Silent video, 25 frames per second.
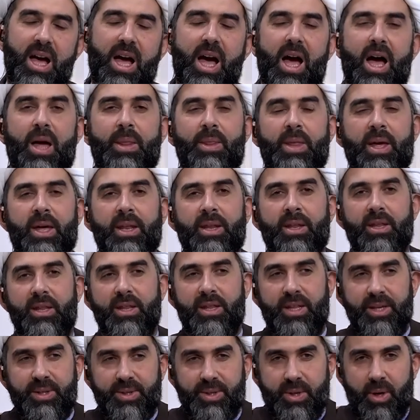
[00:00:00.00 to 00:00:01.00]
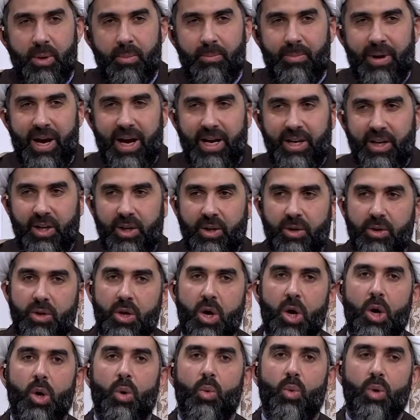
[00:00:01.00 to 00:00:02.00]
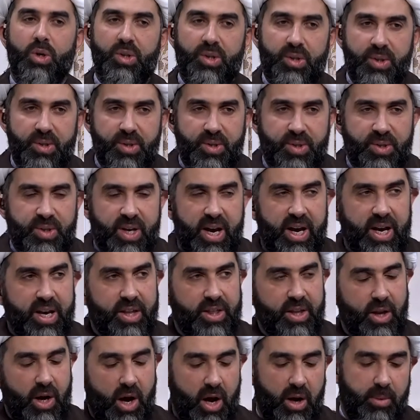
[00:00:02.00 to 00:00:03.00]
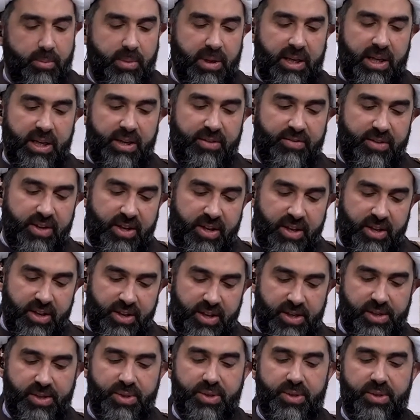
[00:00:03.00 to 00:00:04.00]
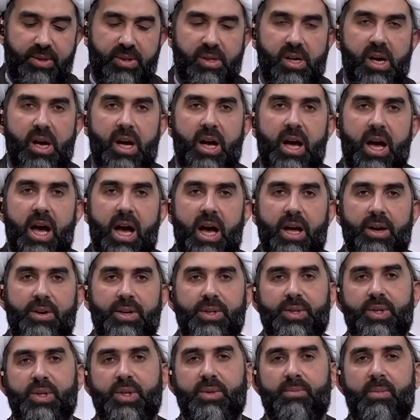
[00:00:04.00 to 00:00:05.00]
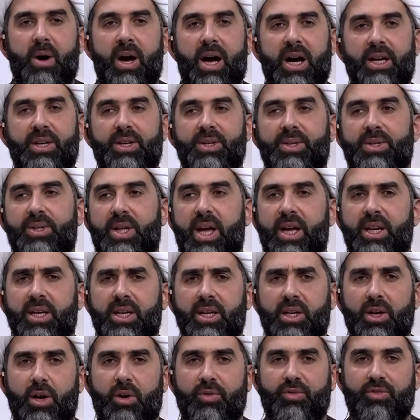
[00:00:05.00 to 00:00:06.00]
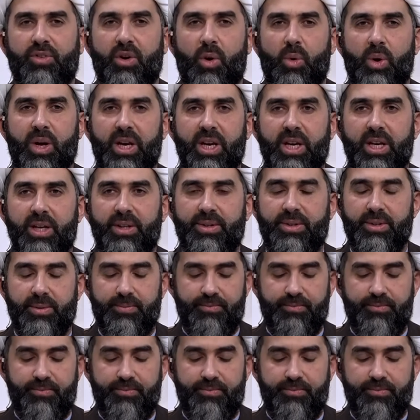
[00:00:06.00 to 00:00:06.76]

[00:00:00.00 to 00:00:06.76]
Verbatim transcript: And then this companion would say that I believe in this, and this is my understanding of Tawheed.